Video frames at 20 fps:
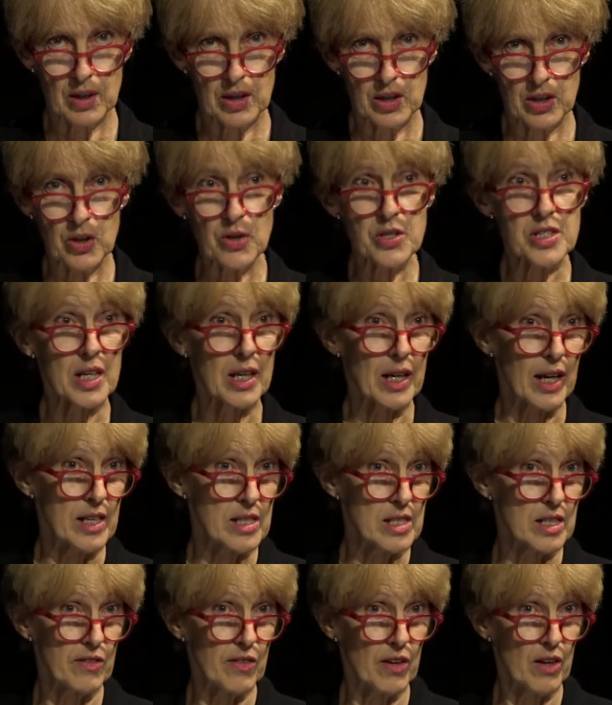
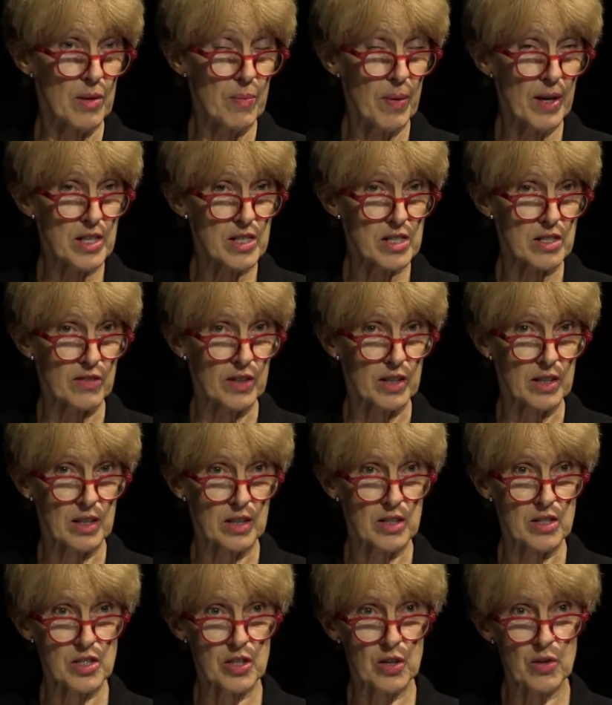utilize the very best of it.
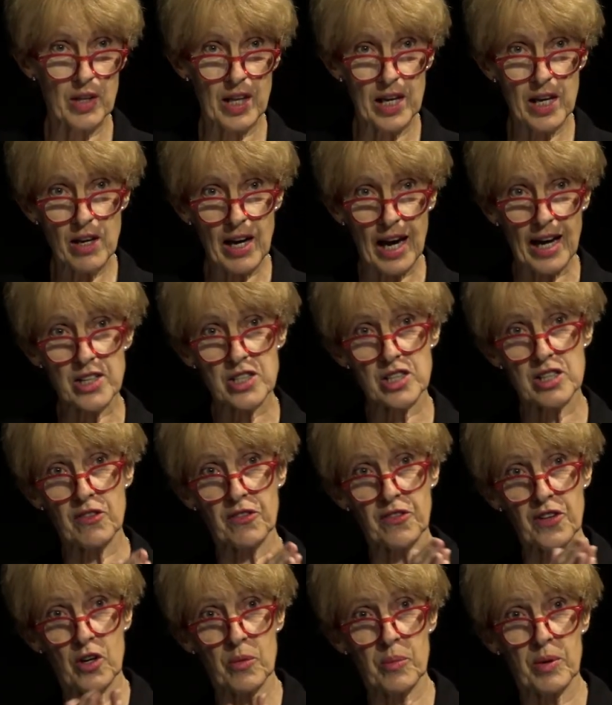And so they actually
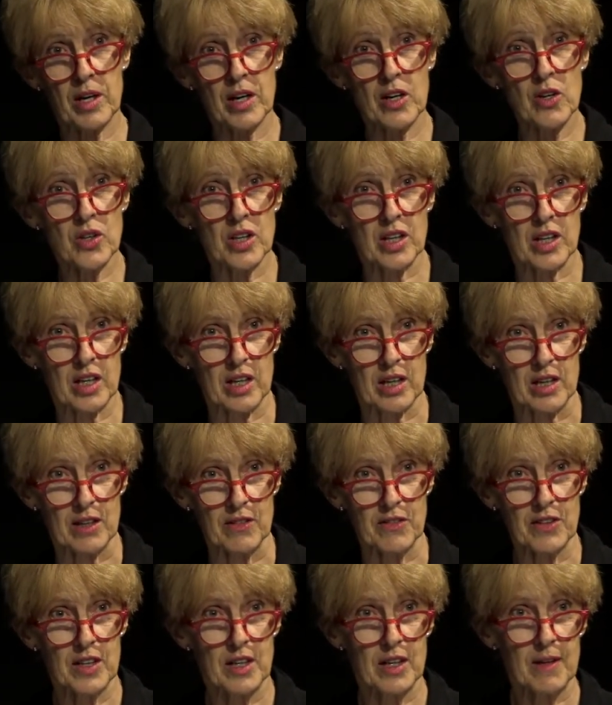fell below the
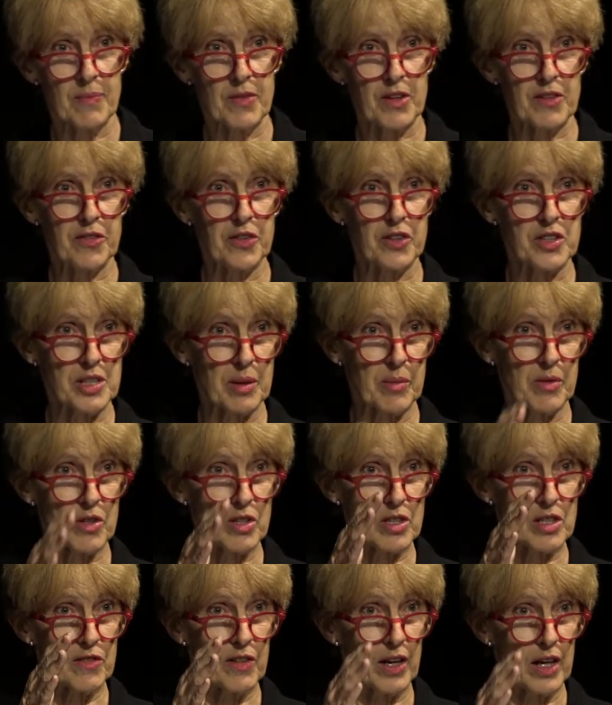curve for some of
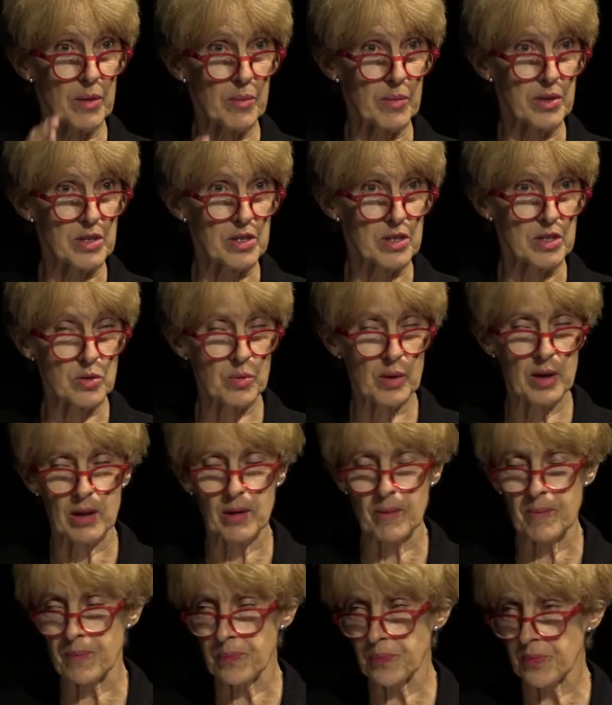the development as
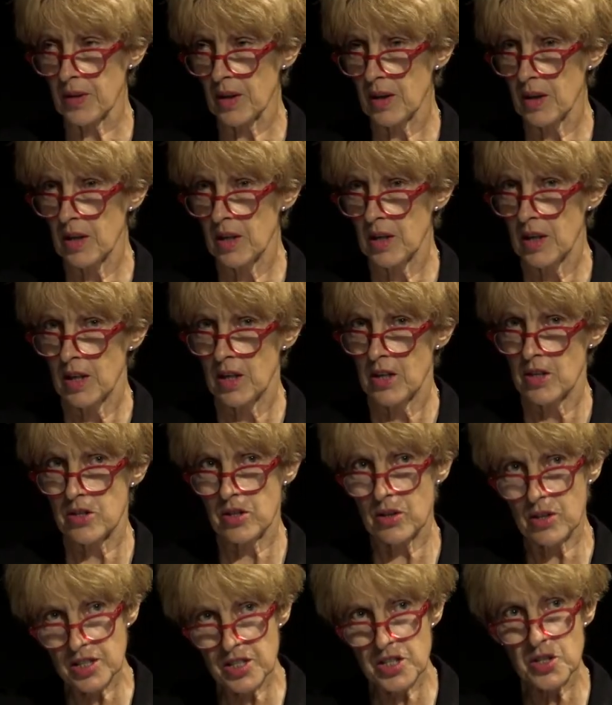well.
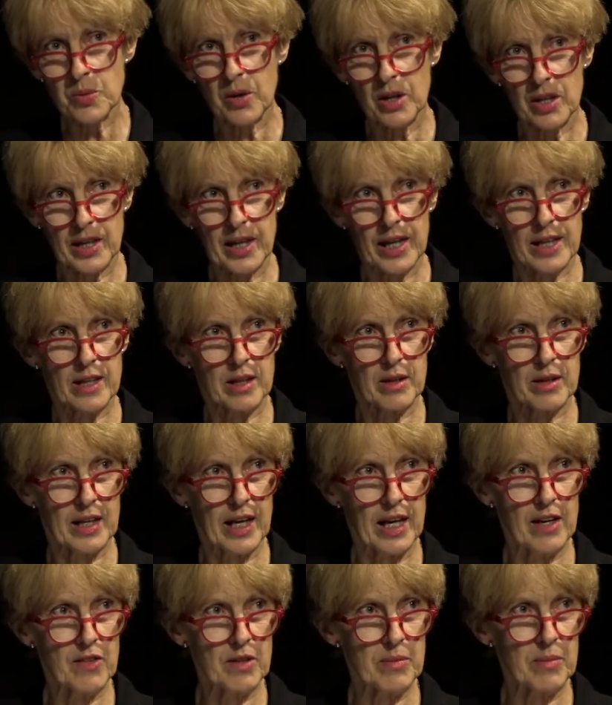So this is what the,
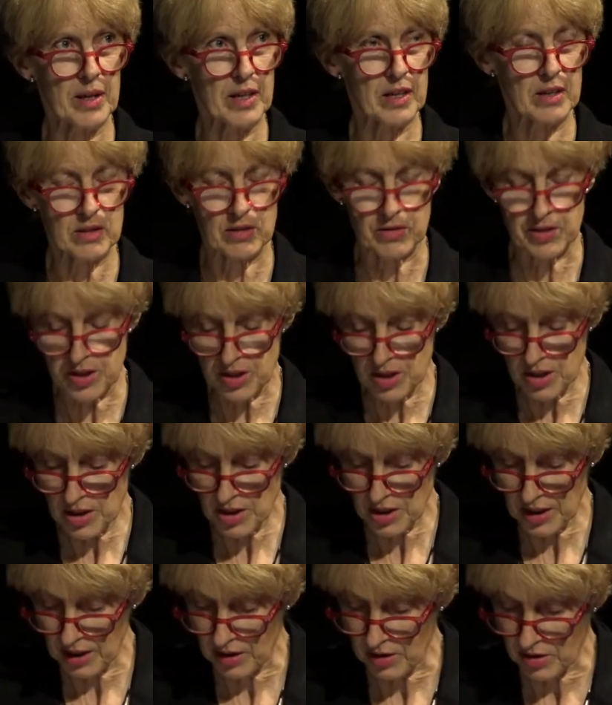gave the Medical
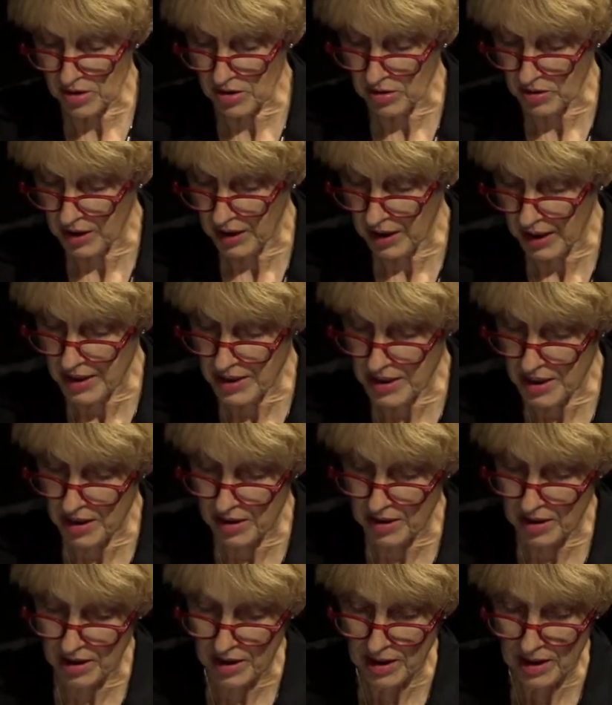Research Council the
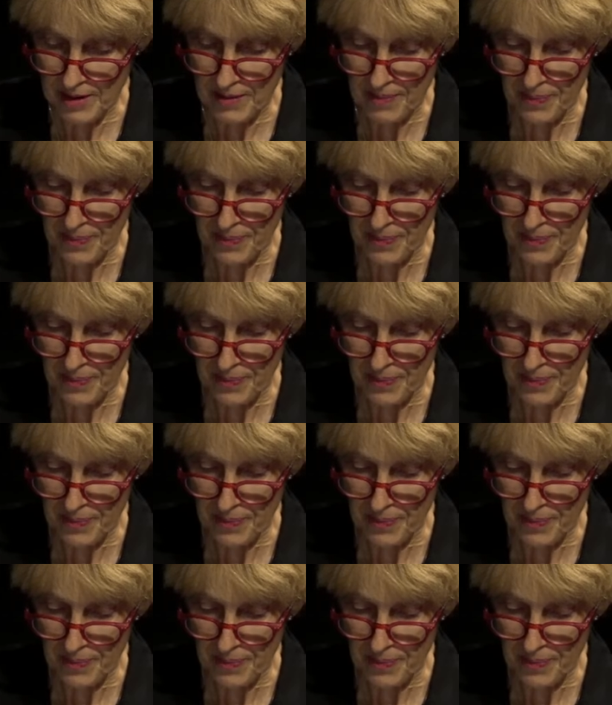idea that